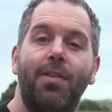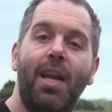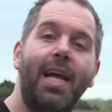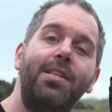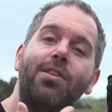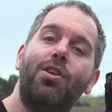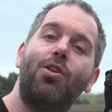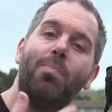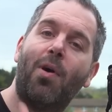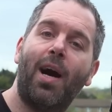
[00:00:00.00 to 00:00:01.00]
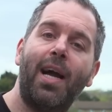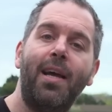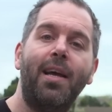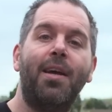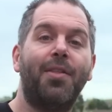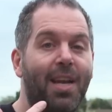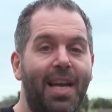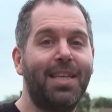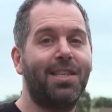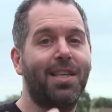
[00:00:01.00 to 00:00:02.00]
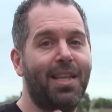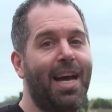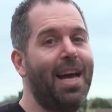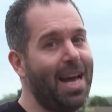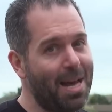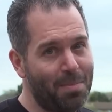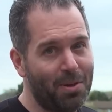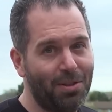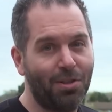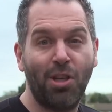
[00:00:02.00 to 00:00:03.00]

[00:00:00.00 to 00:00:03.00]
the lens that you buy, the less that happens.